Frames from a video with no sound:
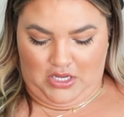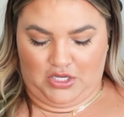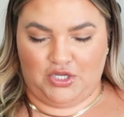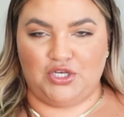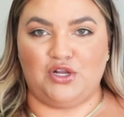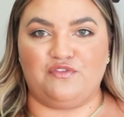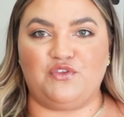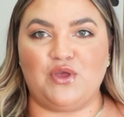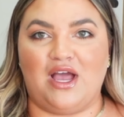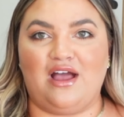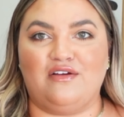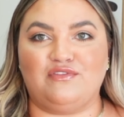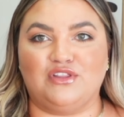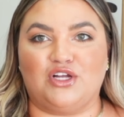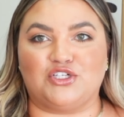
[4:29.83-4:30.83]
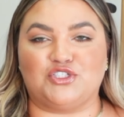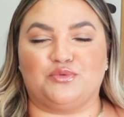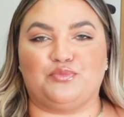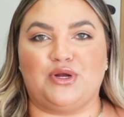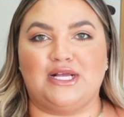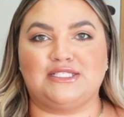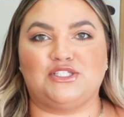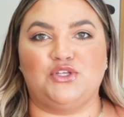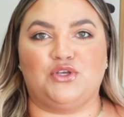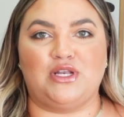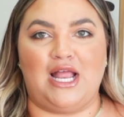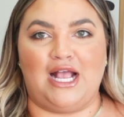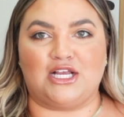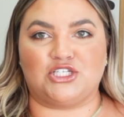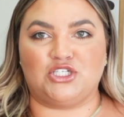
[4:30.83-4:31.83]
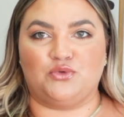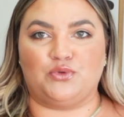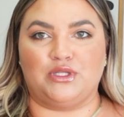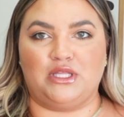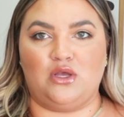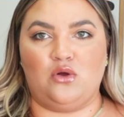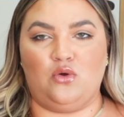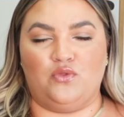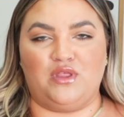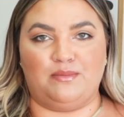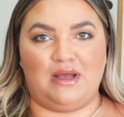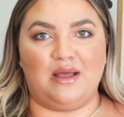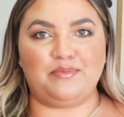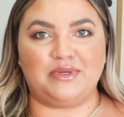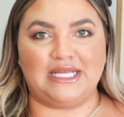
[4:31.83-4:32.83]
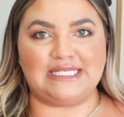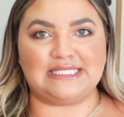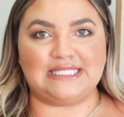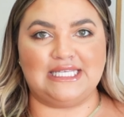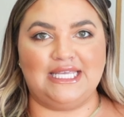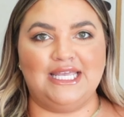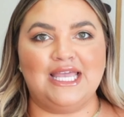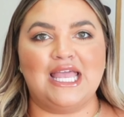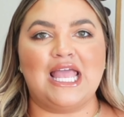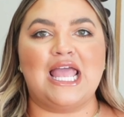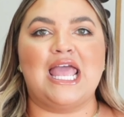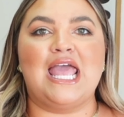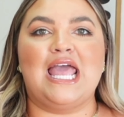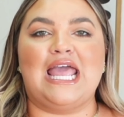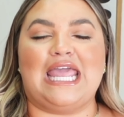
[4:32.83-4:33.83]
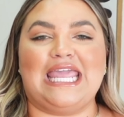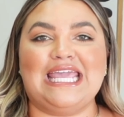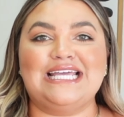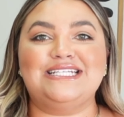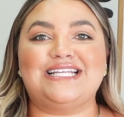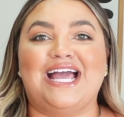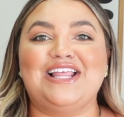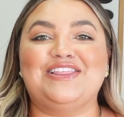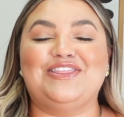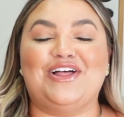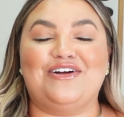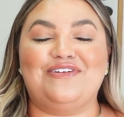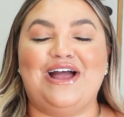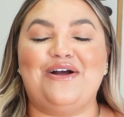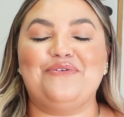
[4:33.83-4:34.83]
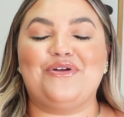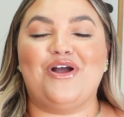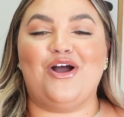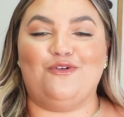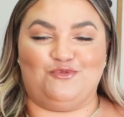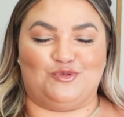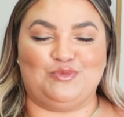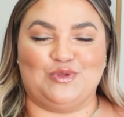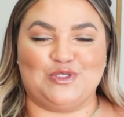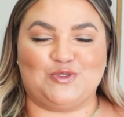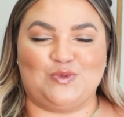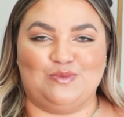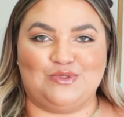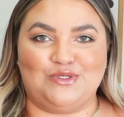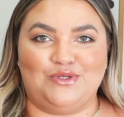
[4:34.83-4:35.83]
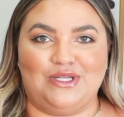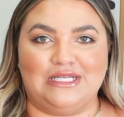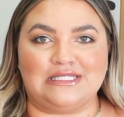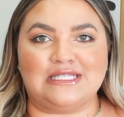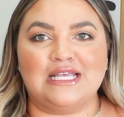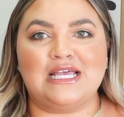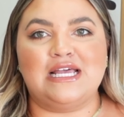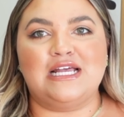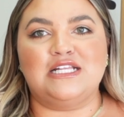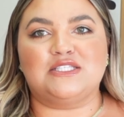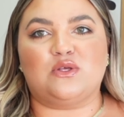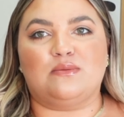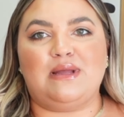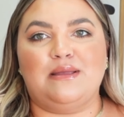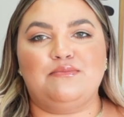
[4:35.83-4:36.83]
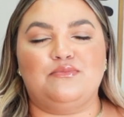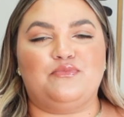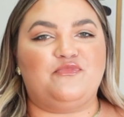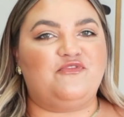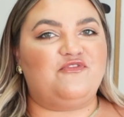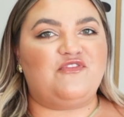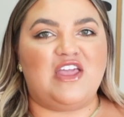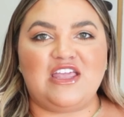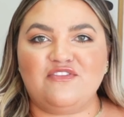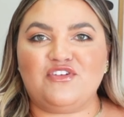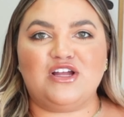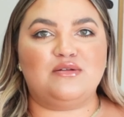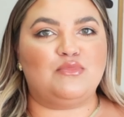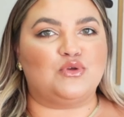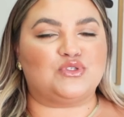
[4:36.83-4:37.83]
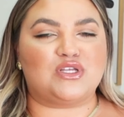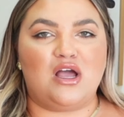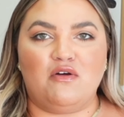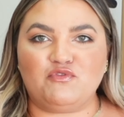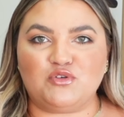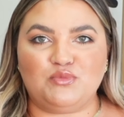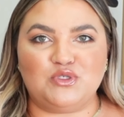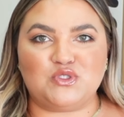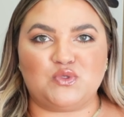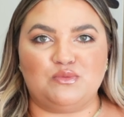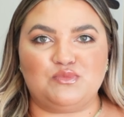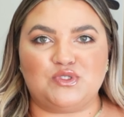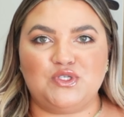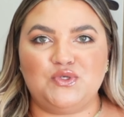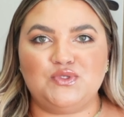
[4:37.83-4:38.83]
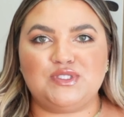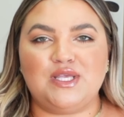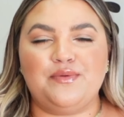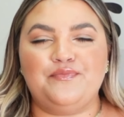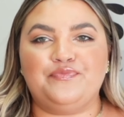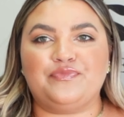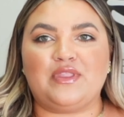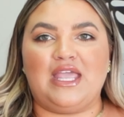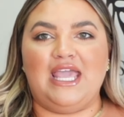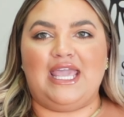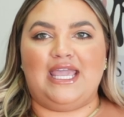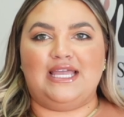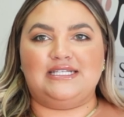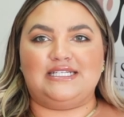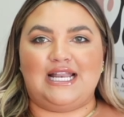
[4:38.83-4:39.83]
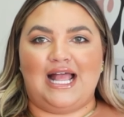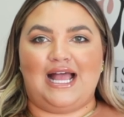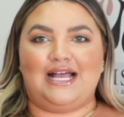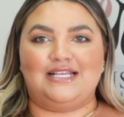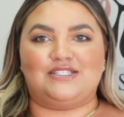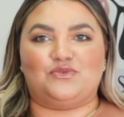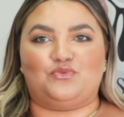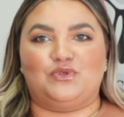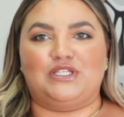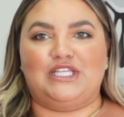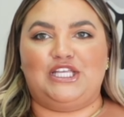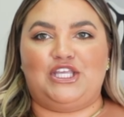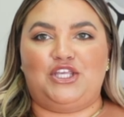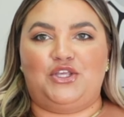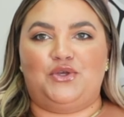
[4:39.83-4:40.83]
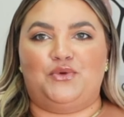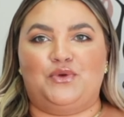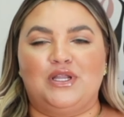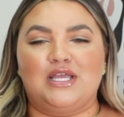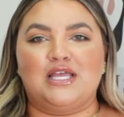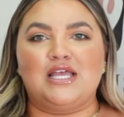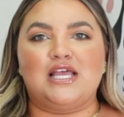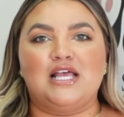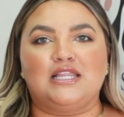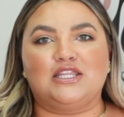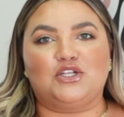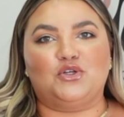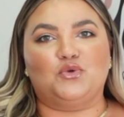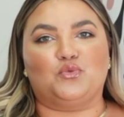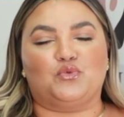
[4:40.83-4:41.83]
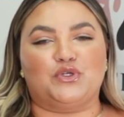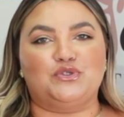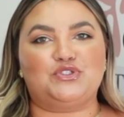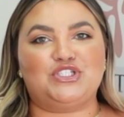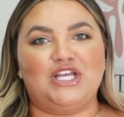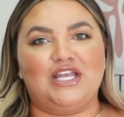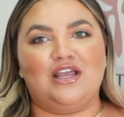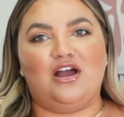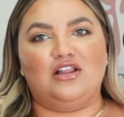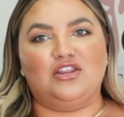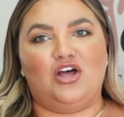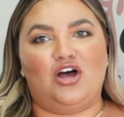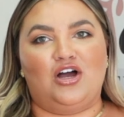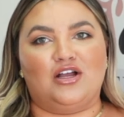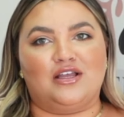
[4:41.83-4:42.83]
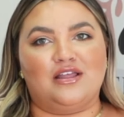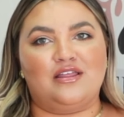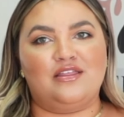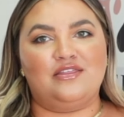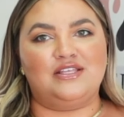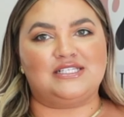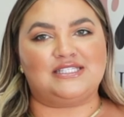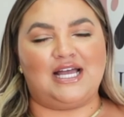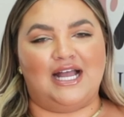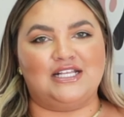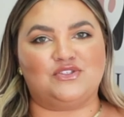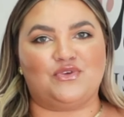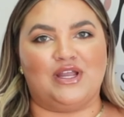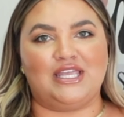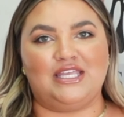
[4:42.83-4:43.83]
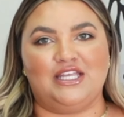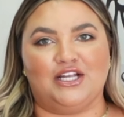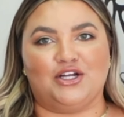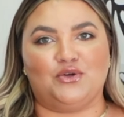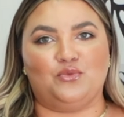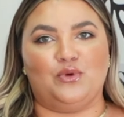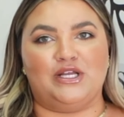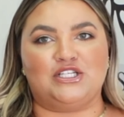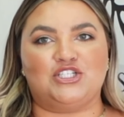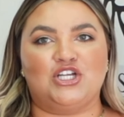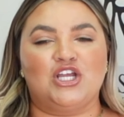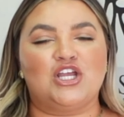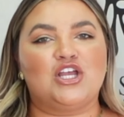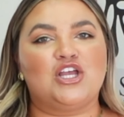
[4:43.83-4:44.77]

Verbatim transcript: you know, if you have larger breasts, you can actually really hold them up nicely. And I love how comfortable this swimsuit is. It's one of my favorite, most comfortable swimsuits, and it has really cute little ruching along the sides right here, which